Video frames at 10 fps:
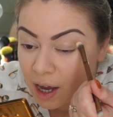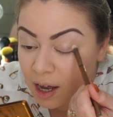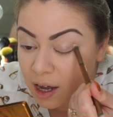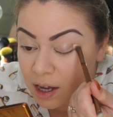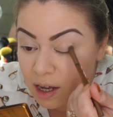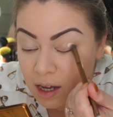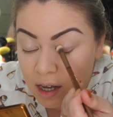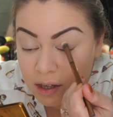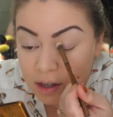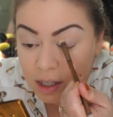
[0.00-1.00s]

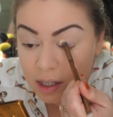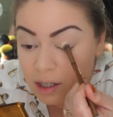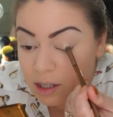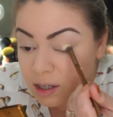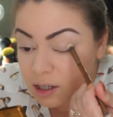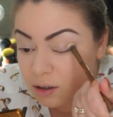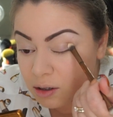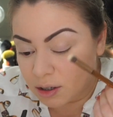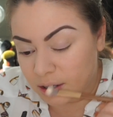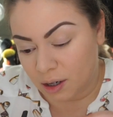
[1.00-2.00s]
And the little
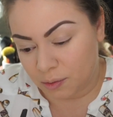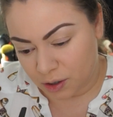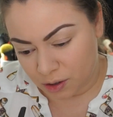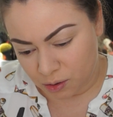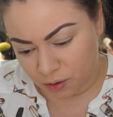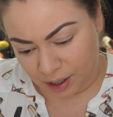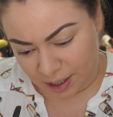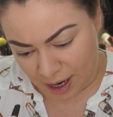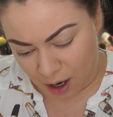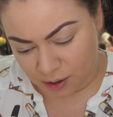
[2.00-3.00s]
look that I'm gonna do
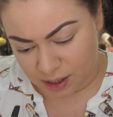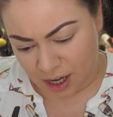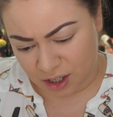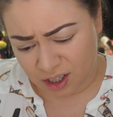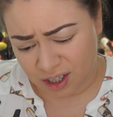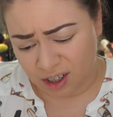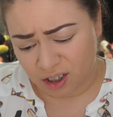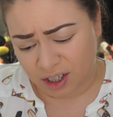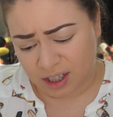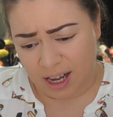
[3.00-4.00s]
right now is actually a
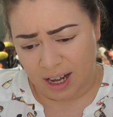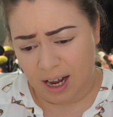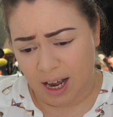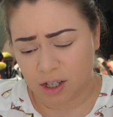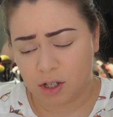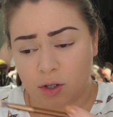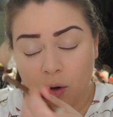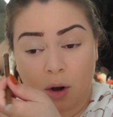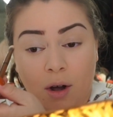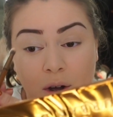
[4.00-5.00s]
look that I
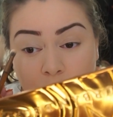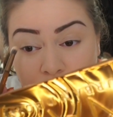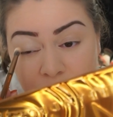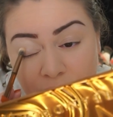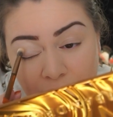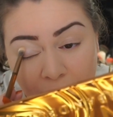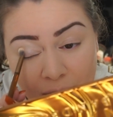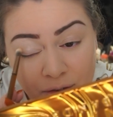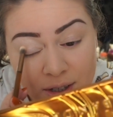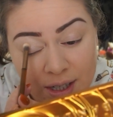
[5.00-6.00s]
saw on one of the
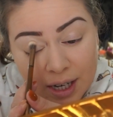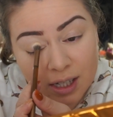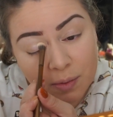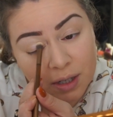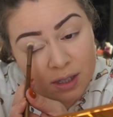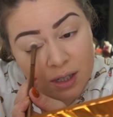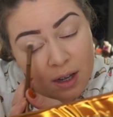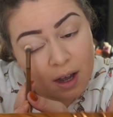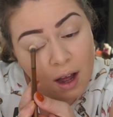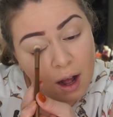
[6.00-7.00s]
advertisements
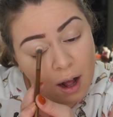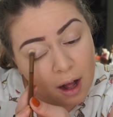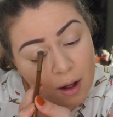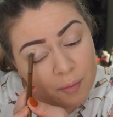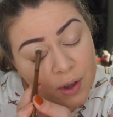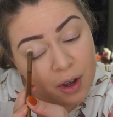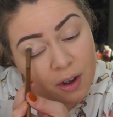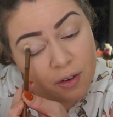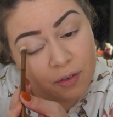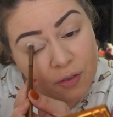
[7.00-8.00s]

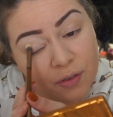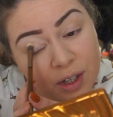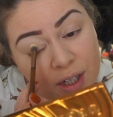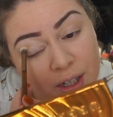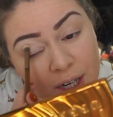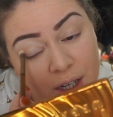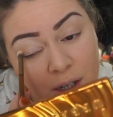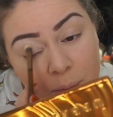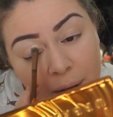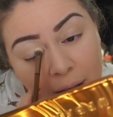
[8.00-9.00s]
of the
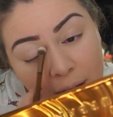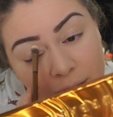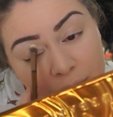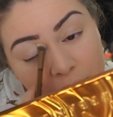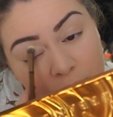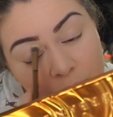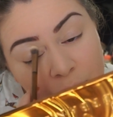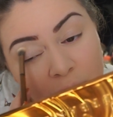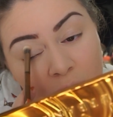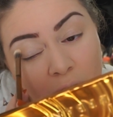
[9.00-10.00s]
Naked palette,
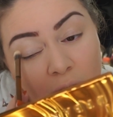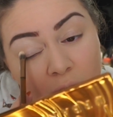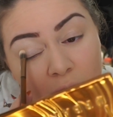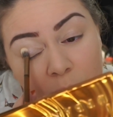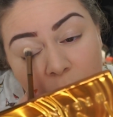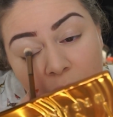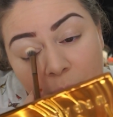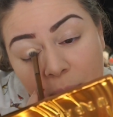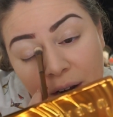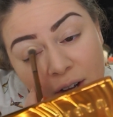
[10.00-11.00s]

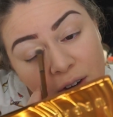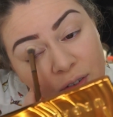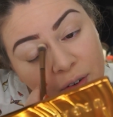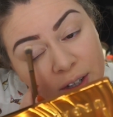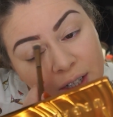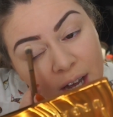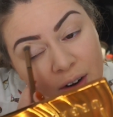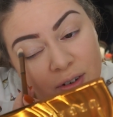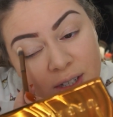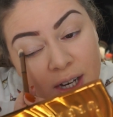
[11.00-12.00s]
but I couldn't find the
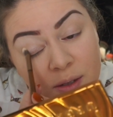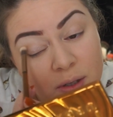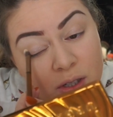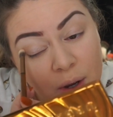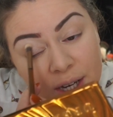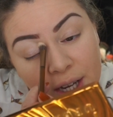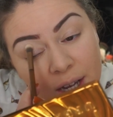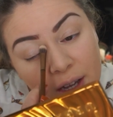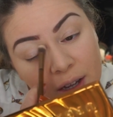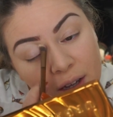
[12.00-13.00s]
advertisement, so I
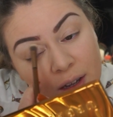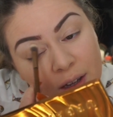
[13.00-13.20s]
can't